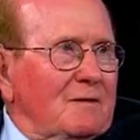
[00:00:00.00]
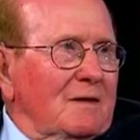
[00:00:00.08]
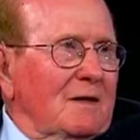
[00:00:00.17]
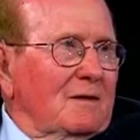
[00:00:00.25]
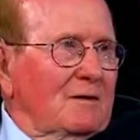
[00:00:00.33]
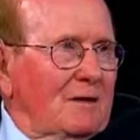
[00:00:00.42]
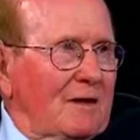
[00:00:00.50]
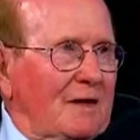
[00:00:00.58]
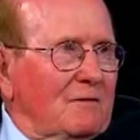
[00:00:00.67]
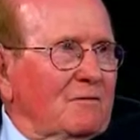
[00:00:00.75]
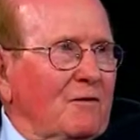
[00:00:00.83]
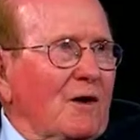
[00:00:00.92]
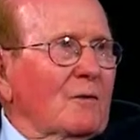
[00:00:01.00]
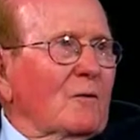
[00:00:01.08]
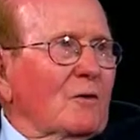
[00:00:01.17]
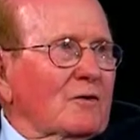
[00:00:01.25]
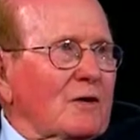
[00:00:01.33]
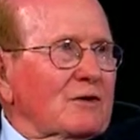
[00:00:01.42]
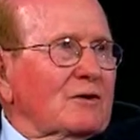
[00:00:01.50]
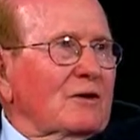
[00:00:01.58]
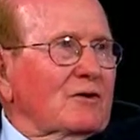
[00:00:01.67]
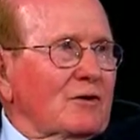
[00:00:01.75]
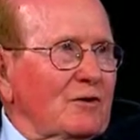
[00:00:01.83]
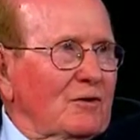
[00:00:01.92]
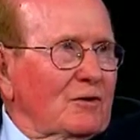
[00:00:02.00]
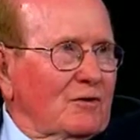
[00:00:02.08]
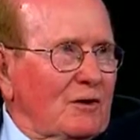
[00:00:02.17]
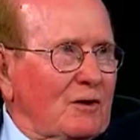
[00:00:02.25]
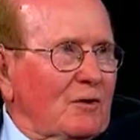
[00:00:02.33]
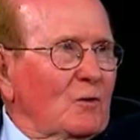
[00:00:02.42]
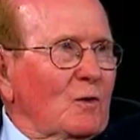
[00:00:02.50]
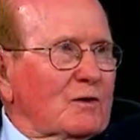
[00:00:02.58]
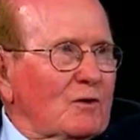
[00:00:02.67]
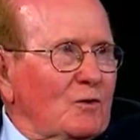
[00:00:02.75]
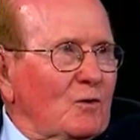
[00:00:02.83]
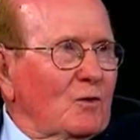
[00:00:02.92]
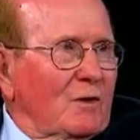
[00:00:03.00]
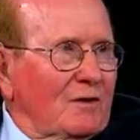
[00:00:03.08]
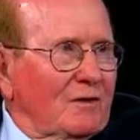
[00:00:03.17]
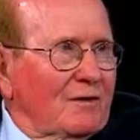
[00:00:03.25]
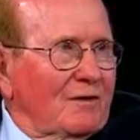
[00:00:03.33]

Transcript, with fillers: they had far more test engineers than they knew what to do with.